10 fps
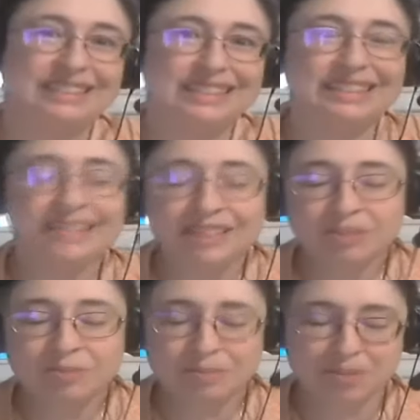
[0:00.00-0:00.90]
a
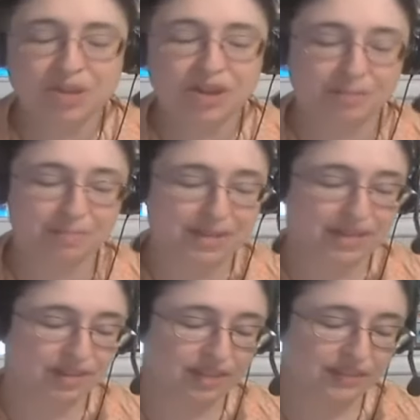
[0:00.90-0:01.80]
little bit beyond
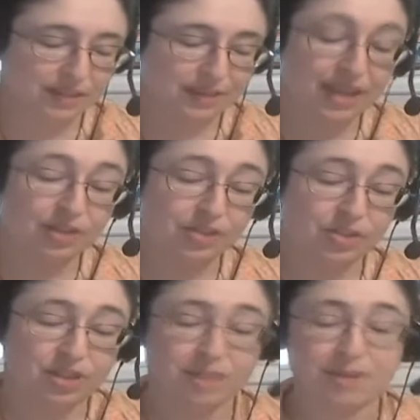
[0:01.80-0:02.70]
beginner level. And they
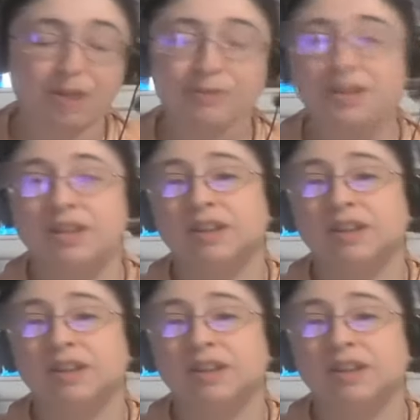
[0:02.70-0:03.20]
also talk about